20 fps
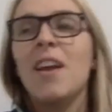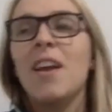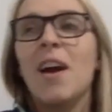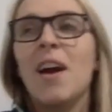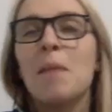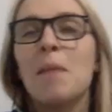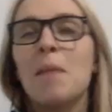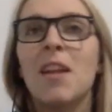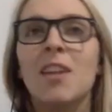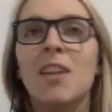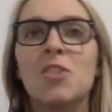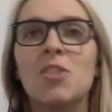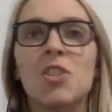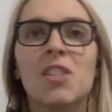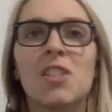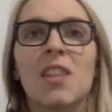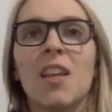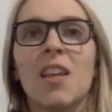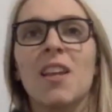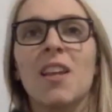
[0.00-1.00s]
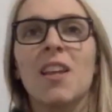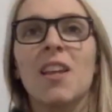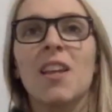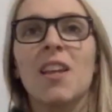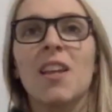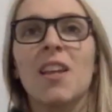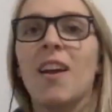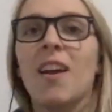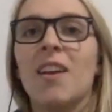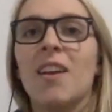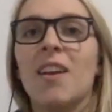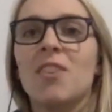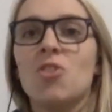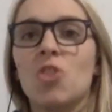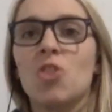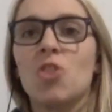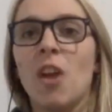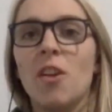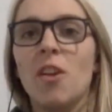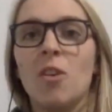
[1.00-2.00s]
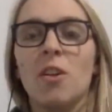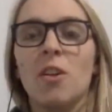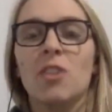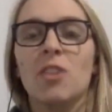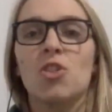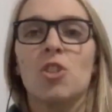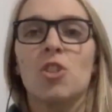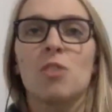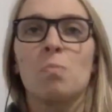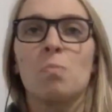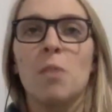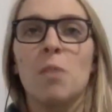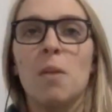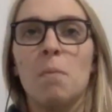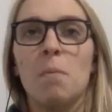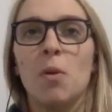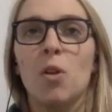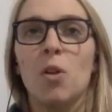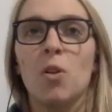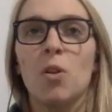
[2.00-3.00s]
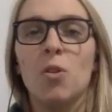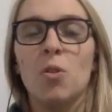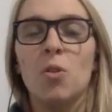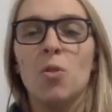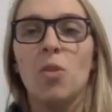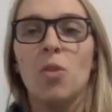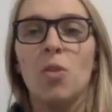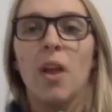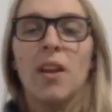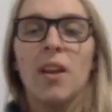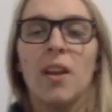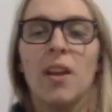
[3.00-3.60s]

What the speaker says: I mean, I just think in general, it's just people who like